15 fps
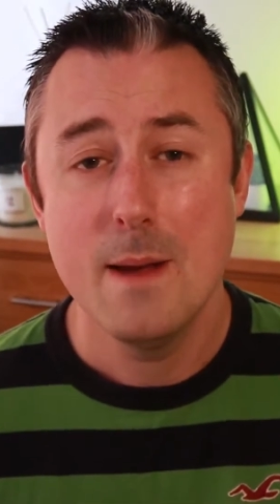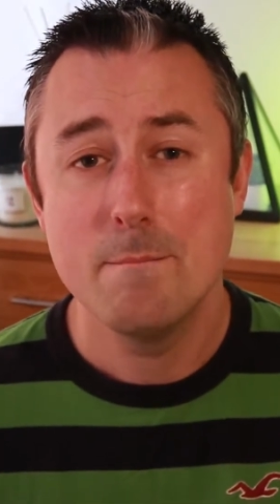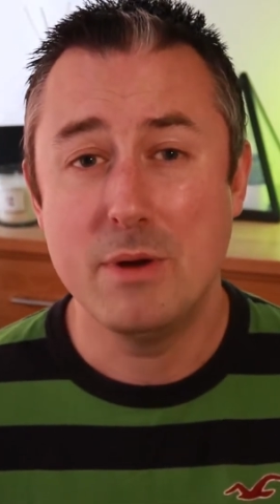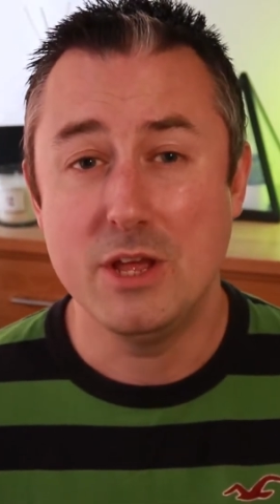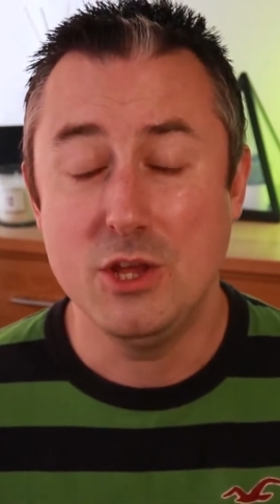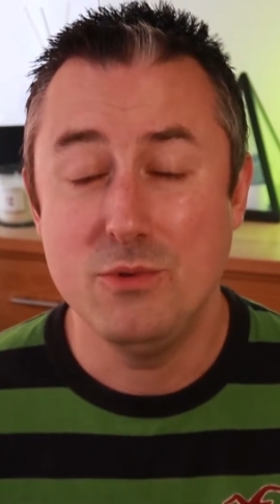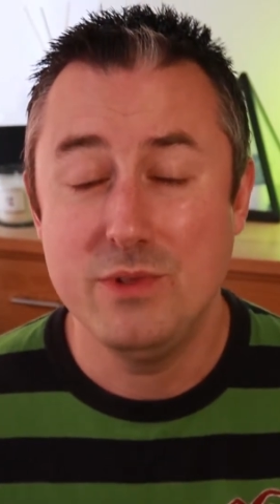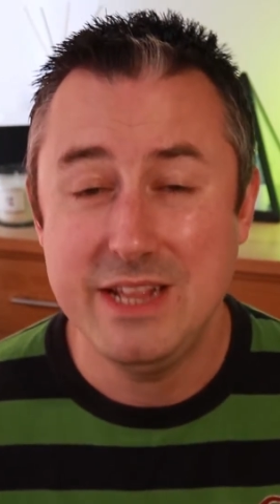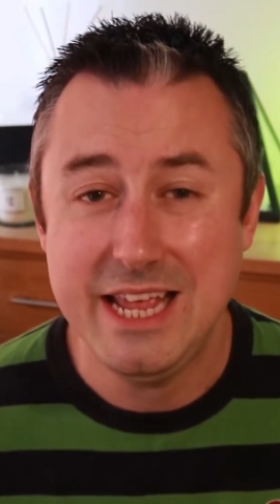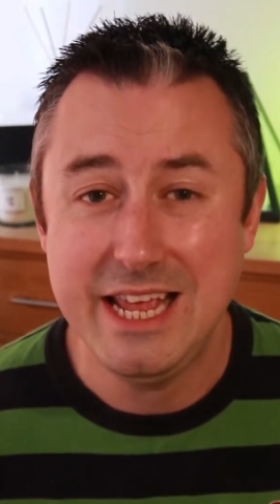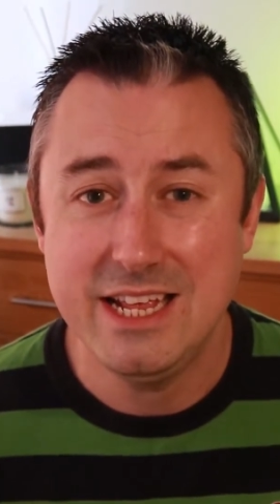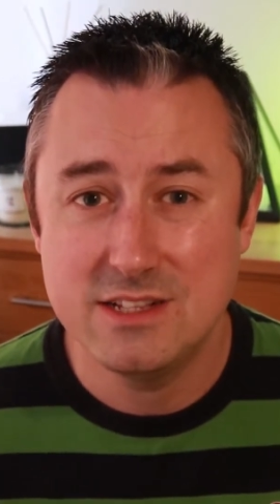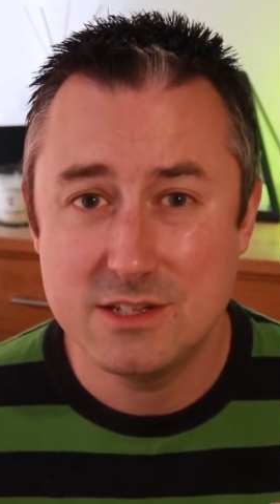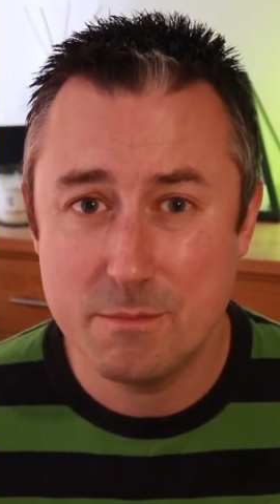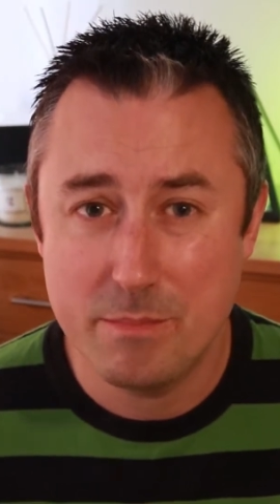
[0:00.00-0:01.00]
but you
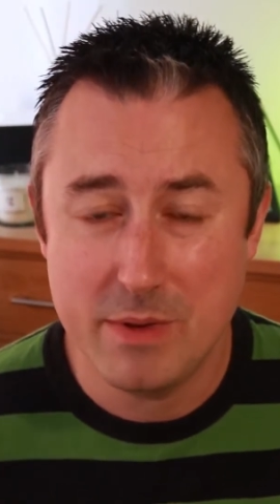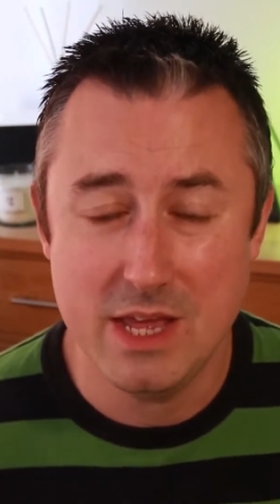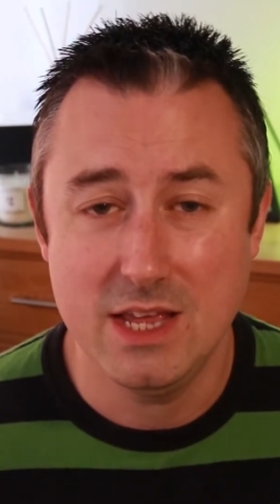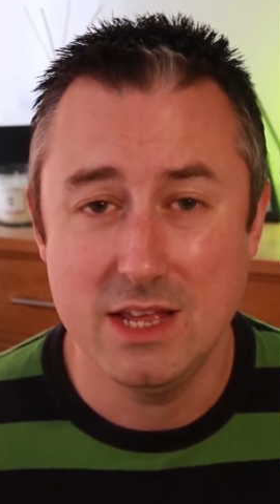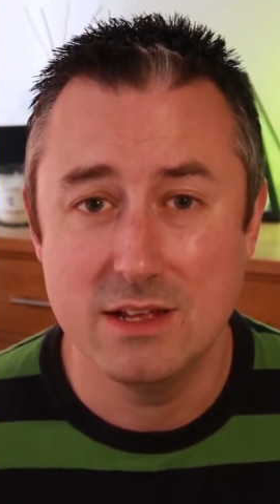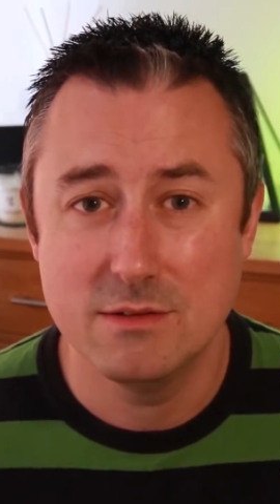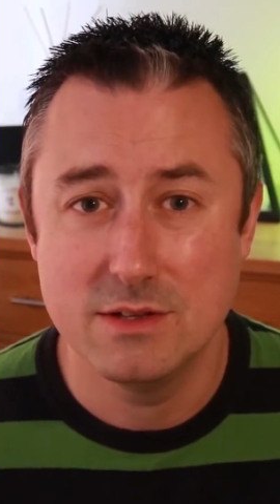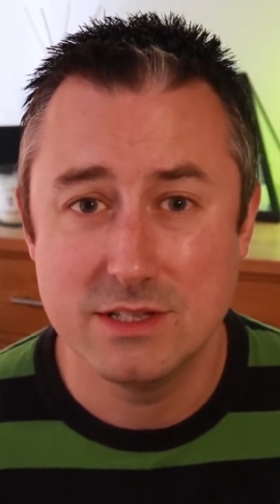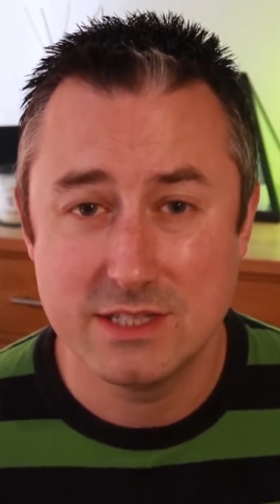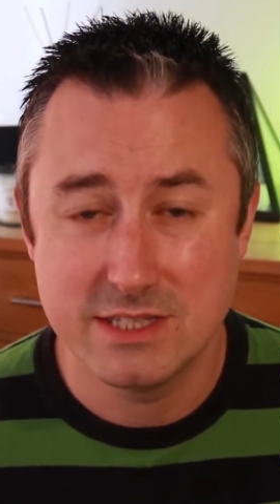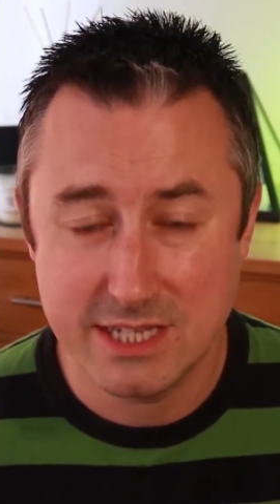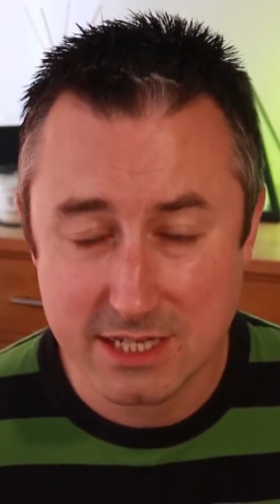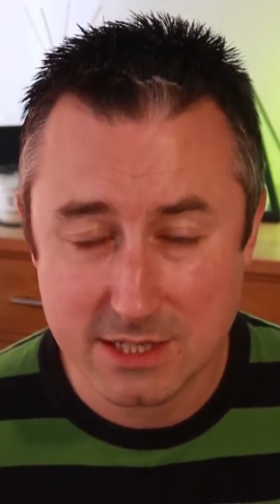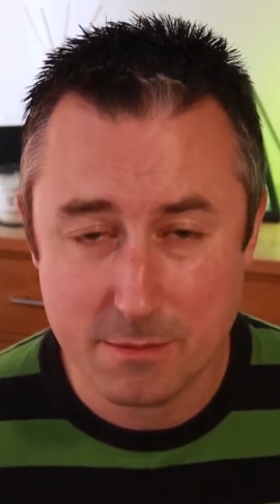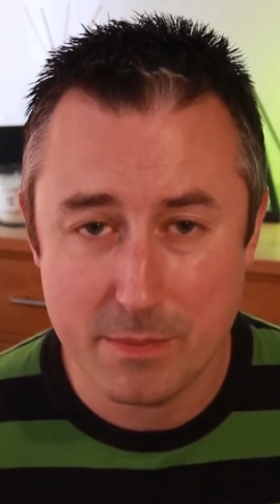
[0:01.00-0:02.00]
need to be
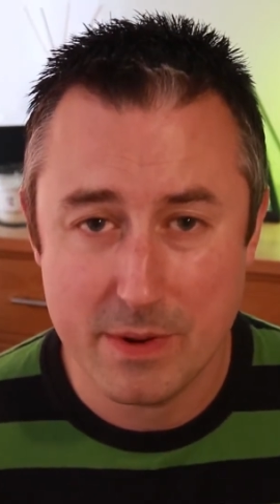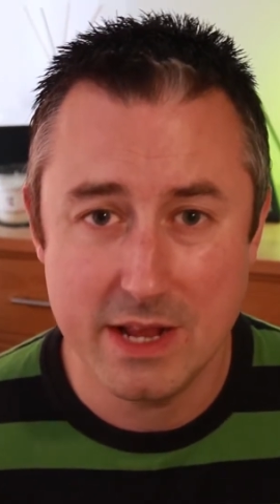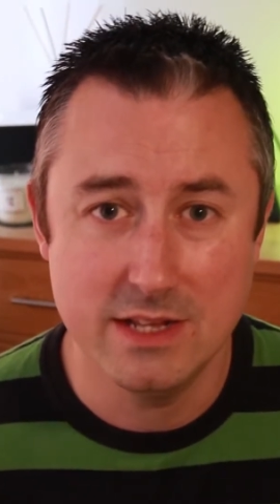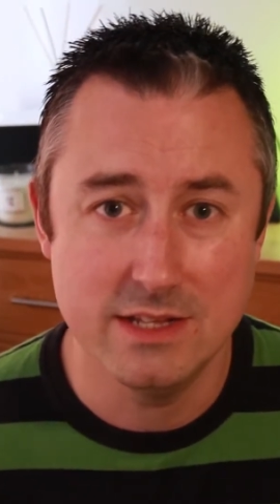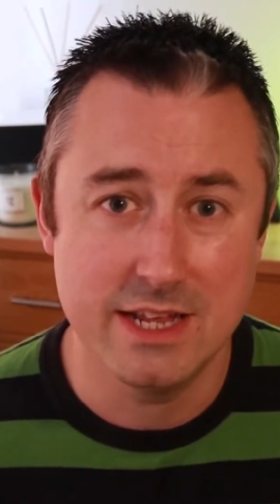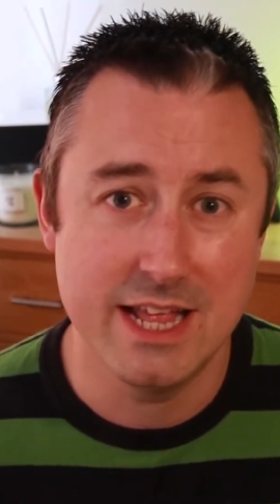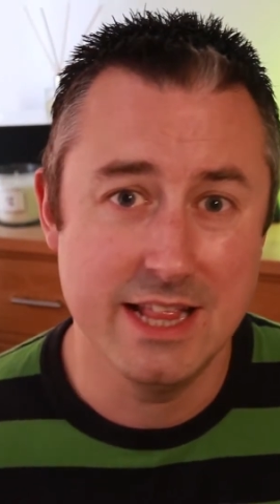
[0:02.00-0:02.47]
disciplined